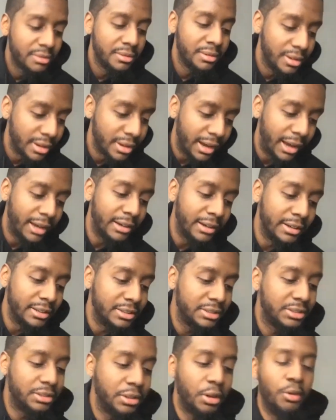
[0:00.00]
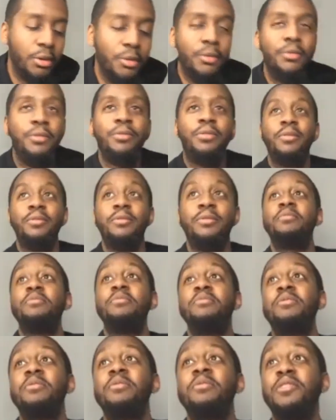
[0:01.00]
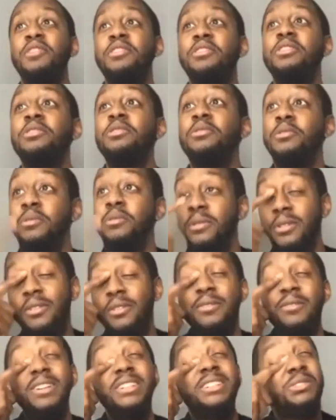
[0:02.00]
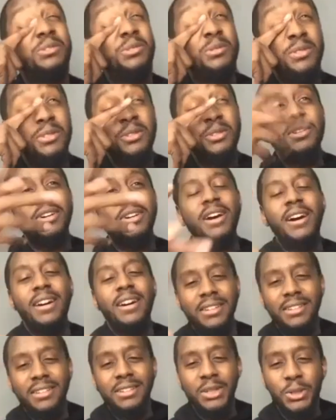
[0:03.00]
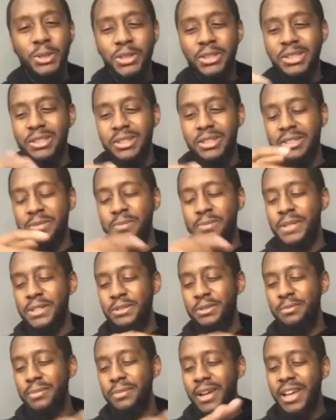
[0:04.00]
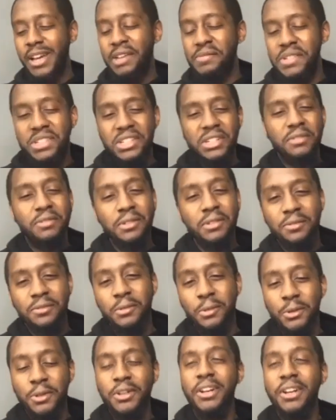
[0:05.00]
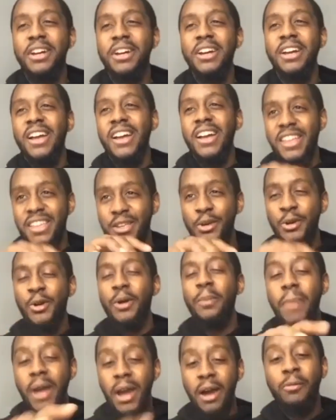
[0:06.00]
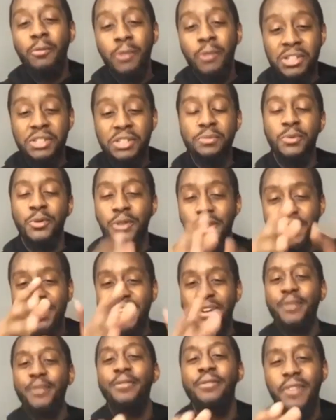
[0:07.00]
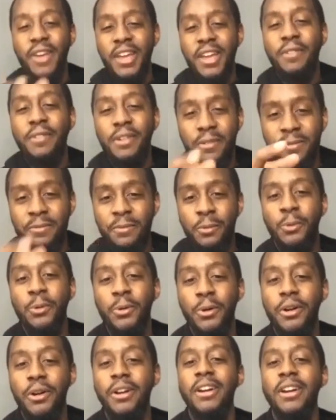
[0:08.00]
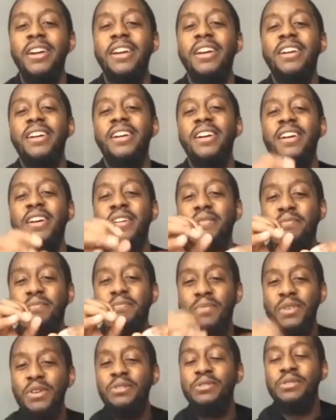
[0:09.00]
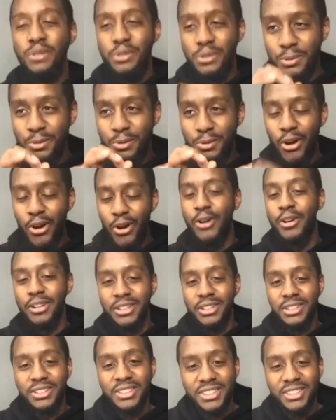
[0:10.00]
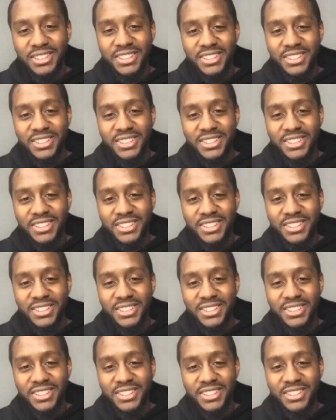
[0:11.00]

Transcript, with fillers: Got it. So for you, which you, you kind of alluded to this, but you might have a different four. Your Mount Rushmore, your favorite four musical artists.